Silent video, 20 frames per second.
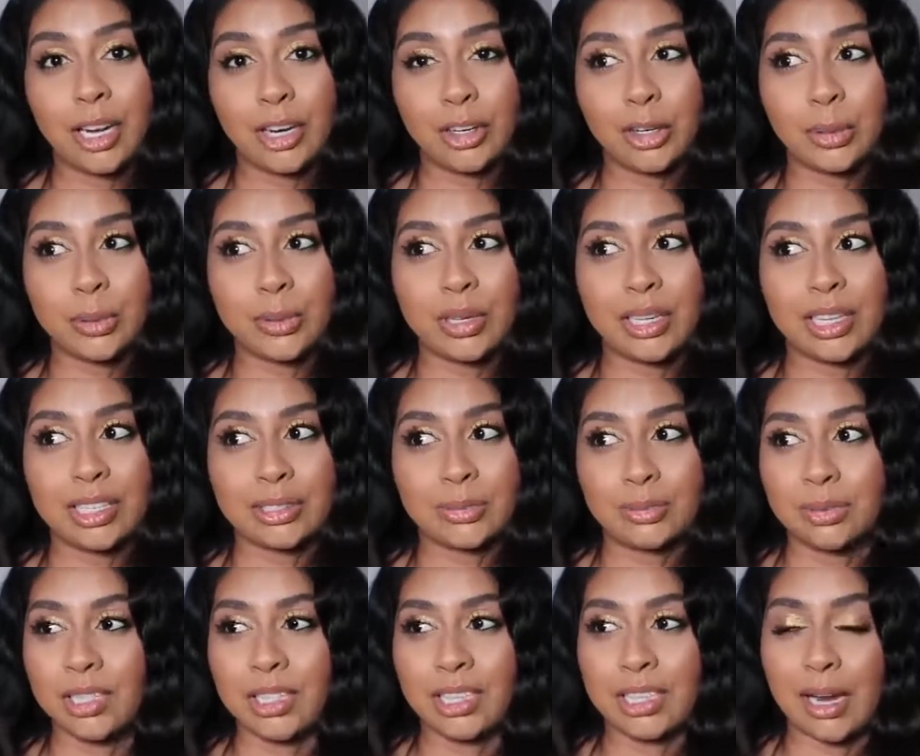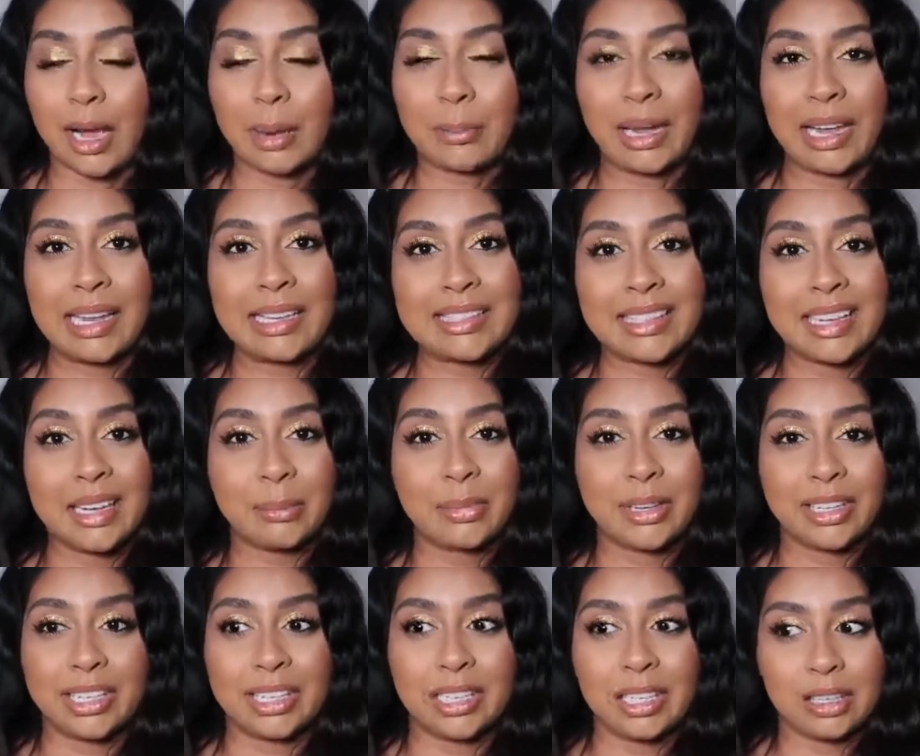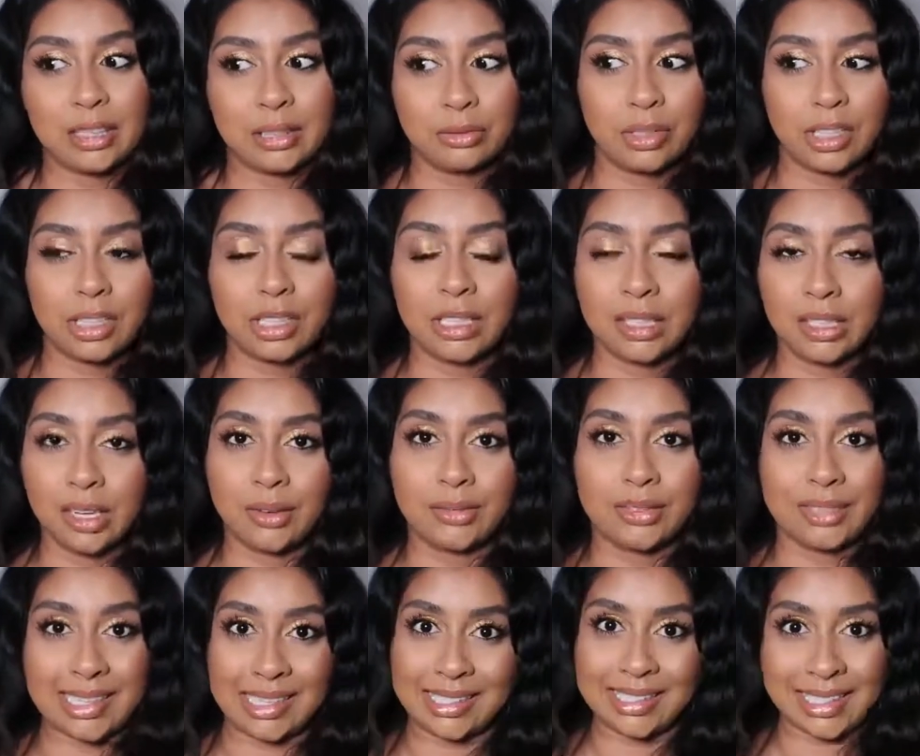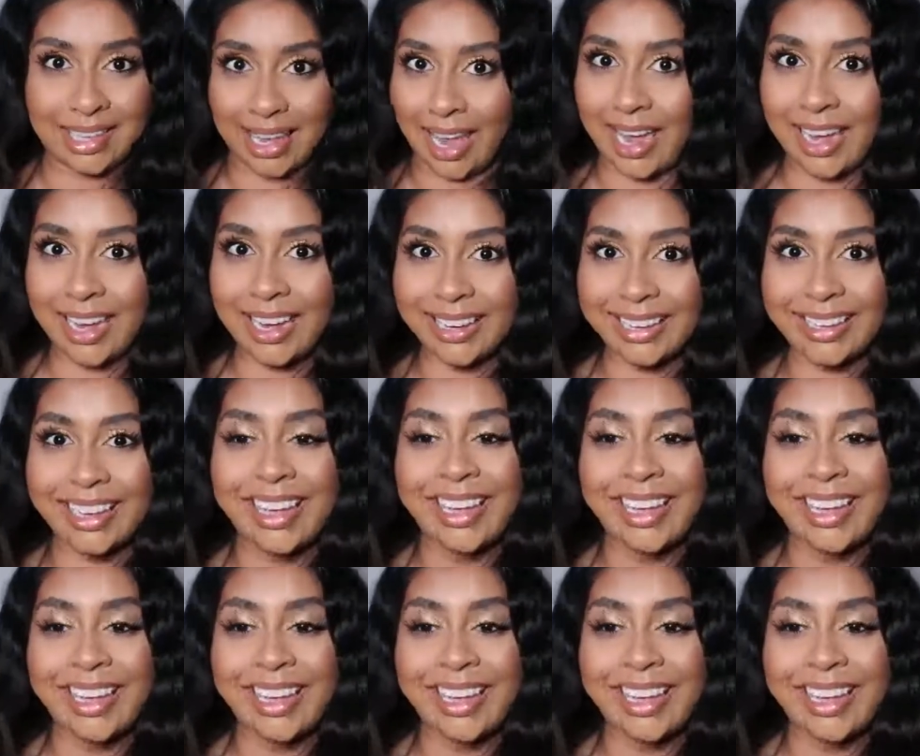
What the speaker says: I know it's really like basic, but he really loves this cake.